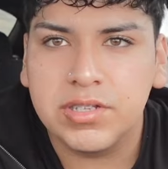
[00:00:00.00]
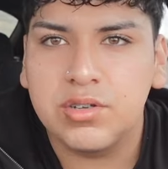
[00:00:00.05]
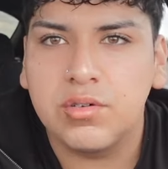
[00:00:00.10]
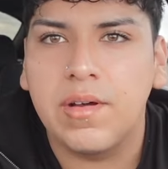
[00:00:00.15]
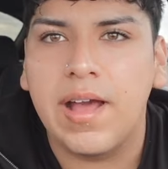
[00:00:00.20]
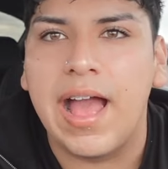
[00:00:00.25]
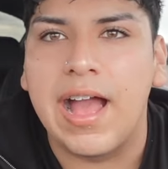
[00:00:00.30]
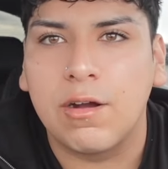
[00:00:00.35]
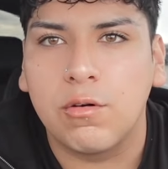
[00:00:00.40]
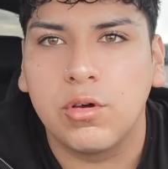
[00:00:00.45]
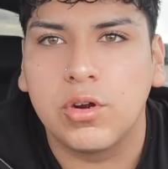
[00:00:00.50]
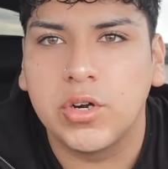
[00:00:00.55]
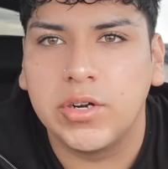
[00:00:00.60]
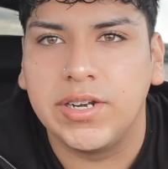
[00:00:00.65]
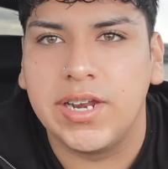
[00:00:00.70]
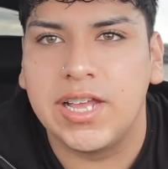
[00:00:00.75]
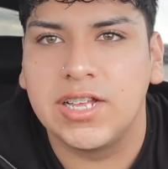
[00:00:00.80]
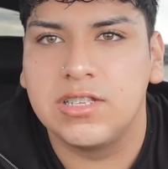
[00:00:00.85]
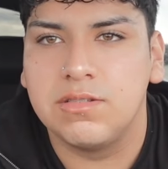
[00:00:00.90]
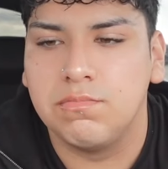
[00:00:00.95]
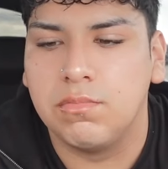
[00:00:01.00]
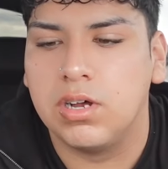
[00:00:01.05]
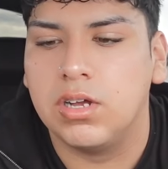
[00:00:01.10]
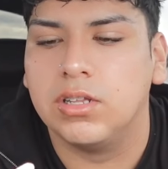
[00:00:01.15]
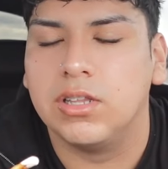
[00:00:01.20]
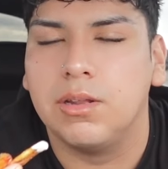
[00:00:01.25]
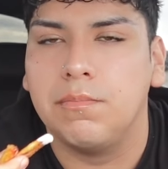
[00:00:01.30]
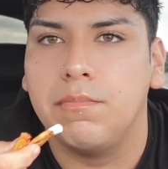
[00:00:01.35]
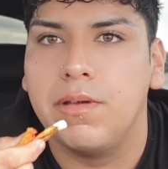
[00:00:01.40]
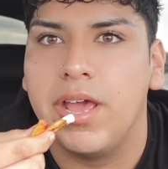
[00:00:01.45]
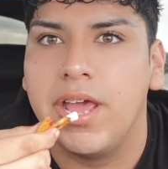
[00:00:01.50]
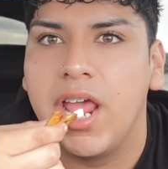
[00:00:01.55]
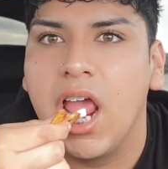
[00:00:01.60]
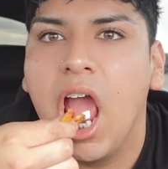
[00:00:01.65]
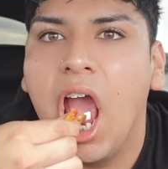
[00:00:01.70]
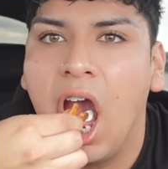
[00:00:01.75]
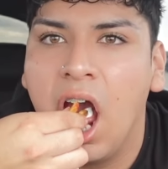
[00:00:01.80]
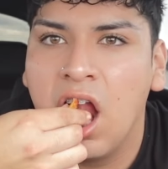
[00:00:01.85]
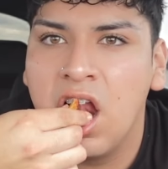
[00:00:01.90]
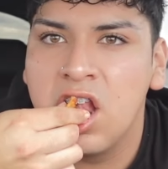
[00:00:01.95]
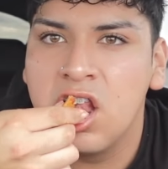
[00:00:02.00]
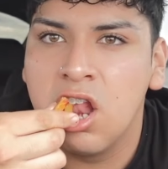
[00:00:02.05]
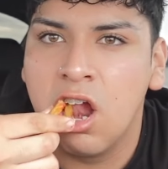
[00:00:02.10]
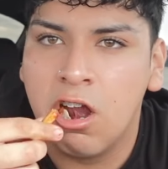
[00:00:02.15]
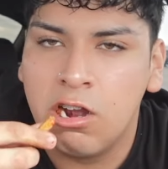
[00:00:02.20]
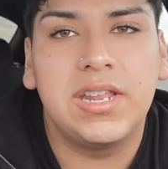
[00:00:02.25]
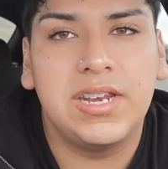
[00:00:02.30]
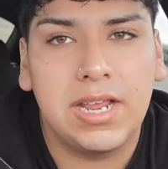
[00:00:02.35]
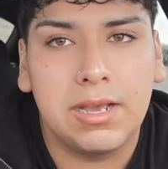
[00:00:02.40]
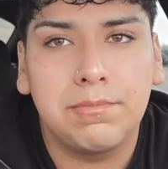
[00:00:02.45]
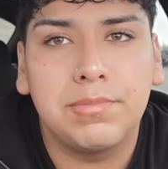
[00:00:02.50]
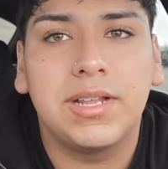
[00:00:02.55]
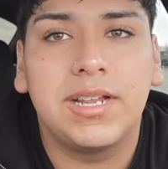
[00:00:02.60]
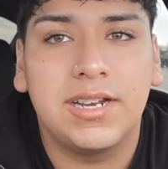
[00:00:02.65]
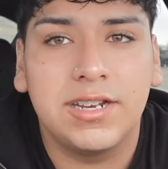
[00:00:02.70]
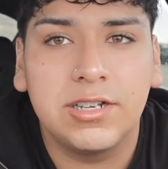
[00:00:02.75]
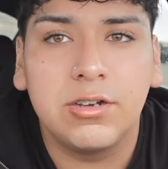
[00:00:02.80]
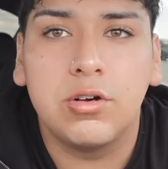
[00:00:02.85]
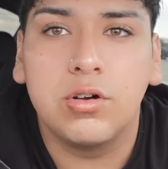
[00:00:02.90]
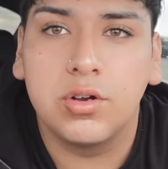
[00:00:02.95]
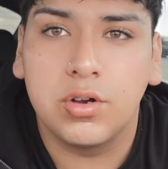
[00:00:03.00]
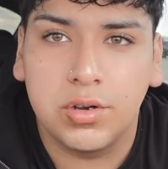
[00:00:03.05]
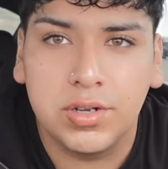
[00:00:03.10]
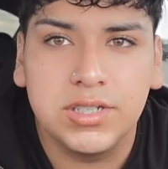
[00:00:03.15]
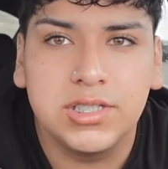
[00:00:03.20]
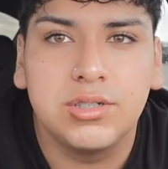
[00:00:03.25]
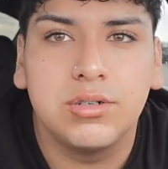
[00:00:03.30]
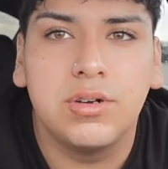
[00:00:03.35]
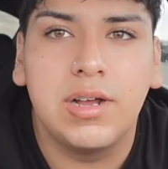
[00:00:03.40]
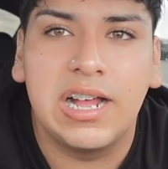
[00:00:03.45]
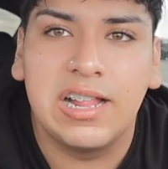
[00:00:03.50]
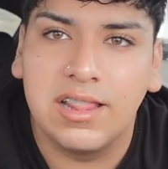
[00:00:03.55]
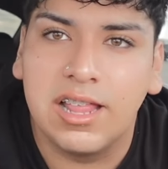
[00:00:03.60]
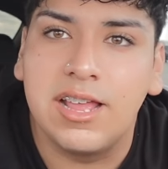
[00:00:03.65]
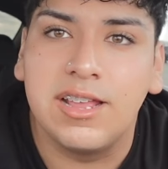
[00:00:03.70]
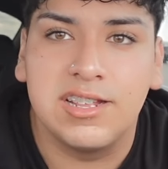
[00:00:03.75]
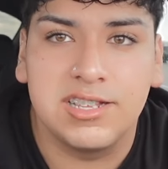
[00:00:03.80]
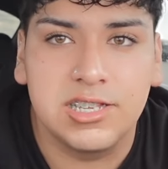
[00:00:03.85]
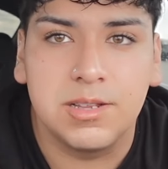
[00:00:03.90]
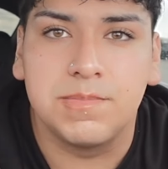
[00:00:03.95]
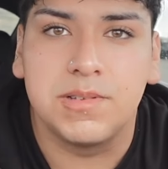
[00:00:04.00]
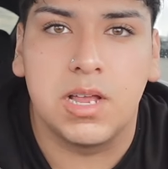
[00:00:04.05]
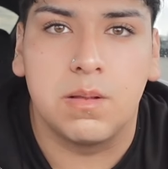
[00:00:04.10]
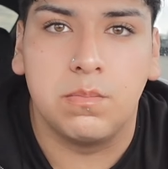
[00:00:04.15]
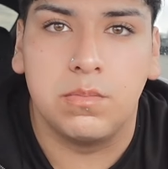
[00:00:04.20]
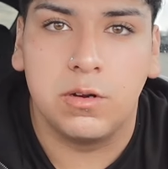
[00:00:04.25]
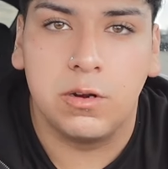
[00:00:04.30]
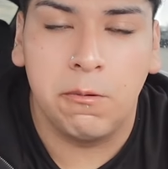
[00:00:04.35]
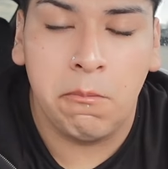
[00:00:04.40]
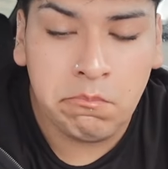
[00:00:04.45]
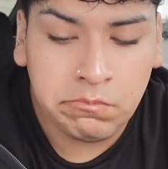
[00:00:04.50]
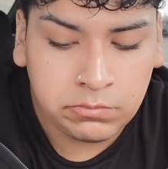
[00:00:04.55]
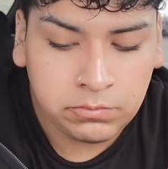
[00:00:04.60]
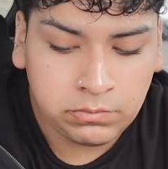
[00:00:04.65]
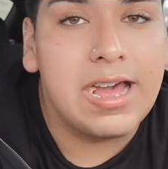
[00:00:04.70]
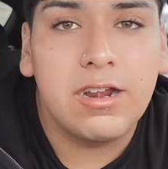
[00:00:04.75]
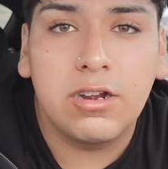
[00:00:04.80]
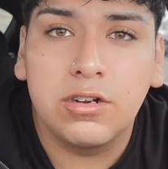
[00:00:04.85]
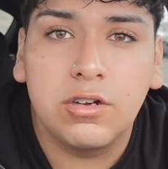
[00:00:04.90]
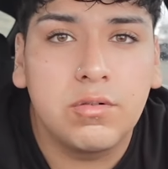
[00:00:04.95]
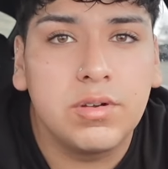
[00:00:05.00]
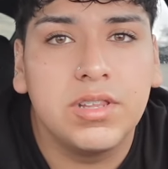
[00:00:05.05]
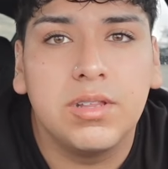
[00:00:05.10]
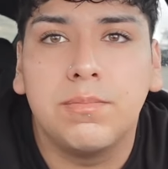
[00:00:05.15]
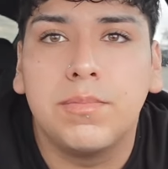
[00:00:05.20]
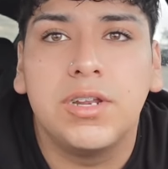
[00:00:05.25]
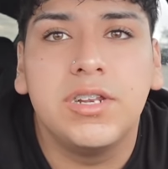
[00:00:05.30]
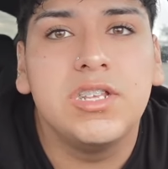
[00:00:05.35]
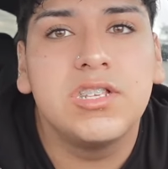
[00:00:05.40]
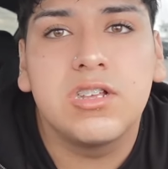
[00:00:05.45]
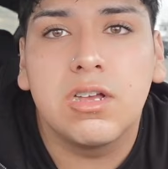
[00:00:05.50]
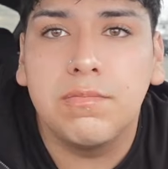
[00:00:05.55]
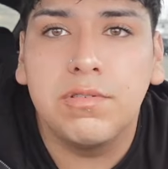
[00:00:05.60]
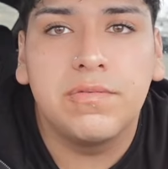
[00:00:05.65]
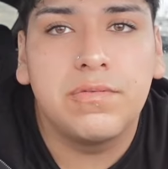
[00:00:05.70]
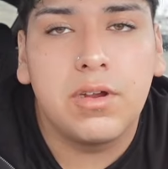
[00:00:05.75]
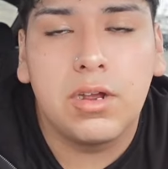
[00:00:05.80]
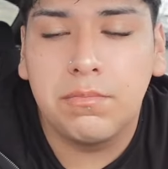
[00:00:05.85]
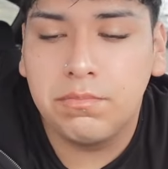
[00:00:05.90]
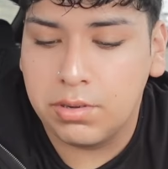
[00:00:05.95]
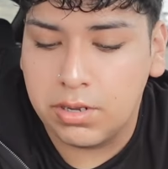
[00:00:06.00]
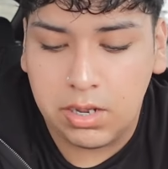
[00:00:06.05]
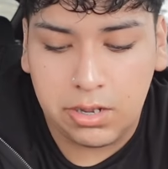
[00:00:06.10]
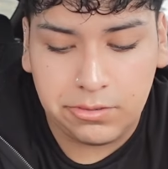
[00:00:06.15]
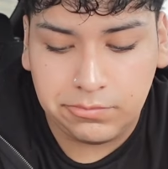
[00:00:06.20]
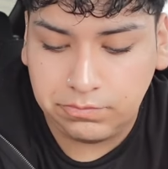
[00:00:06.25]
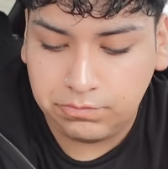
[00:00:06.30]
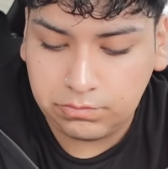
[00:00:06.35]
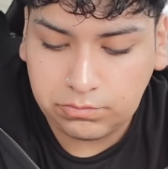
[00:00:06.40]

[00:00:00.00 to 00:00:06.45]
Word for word: to Ecuador next month in May. And I'm planning on going to LA in September. I don't know where the money's coming from, but